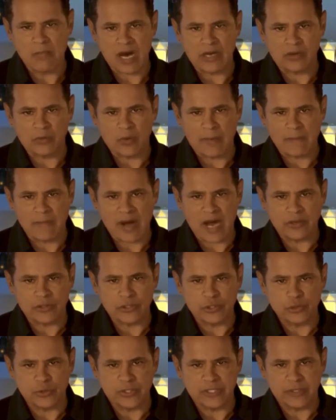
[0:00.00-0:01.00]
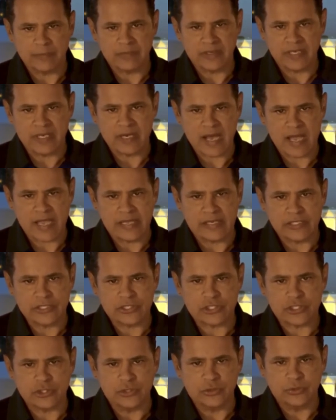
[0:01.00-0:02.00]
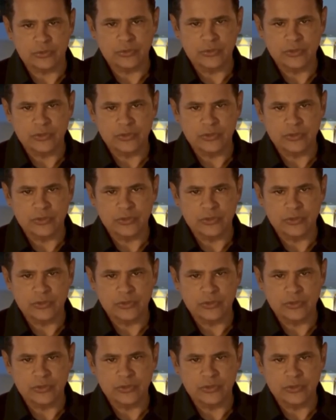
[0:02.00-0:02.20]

Mano a mano, you hit me, I hit you.